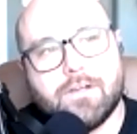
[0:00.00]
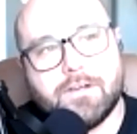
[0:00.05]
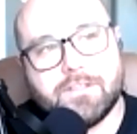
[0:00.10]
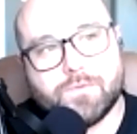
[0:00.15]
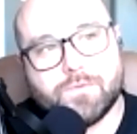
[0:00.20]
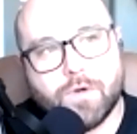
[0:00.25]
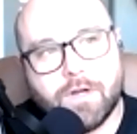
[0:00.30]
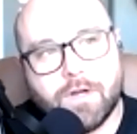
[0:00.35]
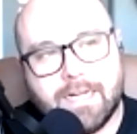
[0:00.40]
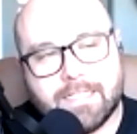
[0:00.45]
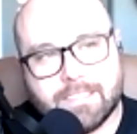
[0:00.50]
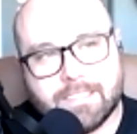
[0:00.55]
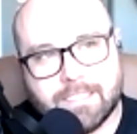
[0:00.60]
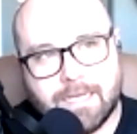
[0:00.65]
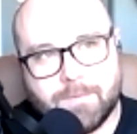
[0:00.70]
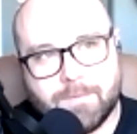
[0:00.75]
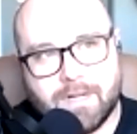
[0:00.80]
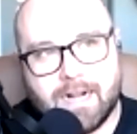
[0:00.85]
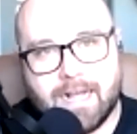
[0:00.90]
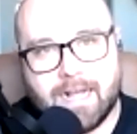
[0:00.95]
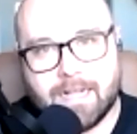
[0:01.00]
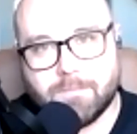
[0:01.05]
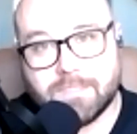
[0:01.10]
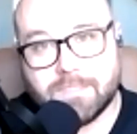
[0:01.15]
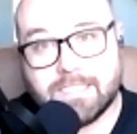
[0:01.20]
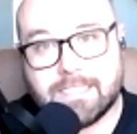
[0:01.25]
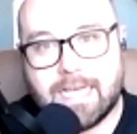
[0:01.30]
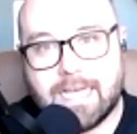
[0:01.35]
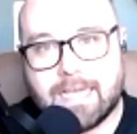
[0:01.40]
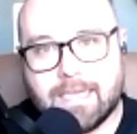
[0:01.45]
was working at the time at I Am
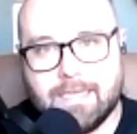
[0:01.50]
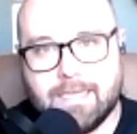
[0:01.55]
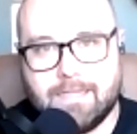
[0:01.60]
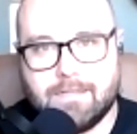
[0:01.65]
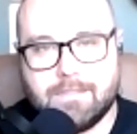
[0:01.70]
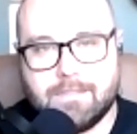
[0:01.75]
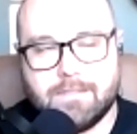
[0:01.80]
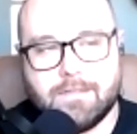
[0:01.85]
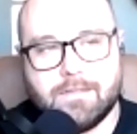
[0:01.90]
Second,